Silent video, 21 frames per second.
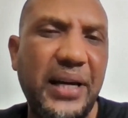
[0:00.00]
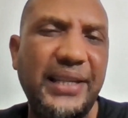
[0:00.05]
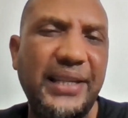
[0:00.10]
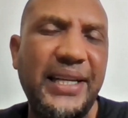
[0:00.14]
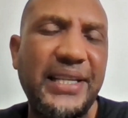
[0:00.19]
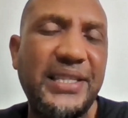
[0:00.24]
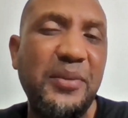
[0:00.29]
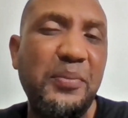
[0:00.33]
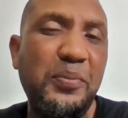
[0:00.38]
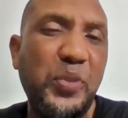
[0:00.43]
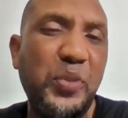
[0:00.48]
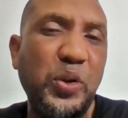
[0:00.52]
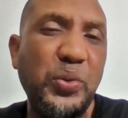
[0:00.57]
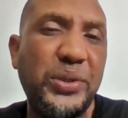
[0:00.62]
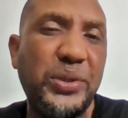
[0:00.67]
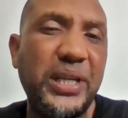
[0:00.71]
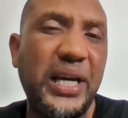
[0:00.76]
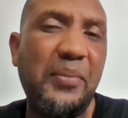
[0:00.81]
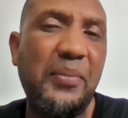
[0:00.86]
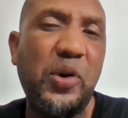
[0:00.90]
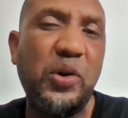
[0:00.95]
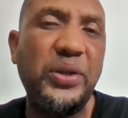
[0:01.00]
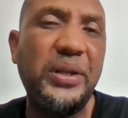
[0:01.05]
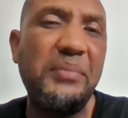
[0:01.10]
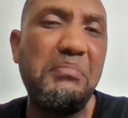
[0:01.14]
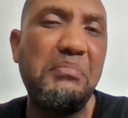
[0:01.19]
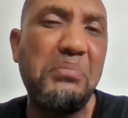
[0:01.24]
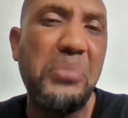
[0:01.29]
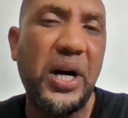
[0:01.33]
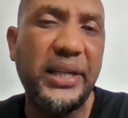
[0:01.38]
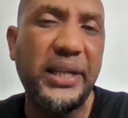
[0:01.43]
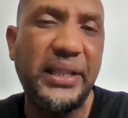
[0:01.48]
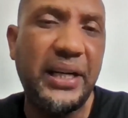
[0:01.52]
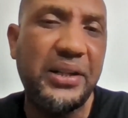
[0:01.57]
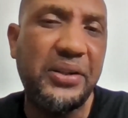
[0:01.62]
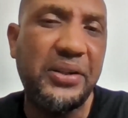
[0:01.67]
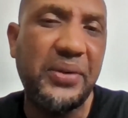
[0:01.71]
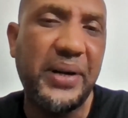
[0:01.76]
And that's the beauty about the body of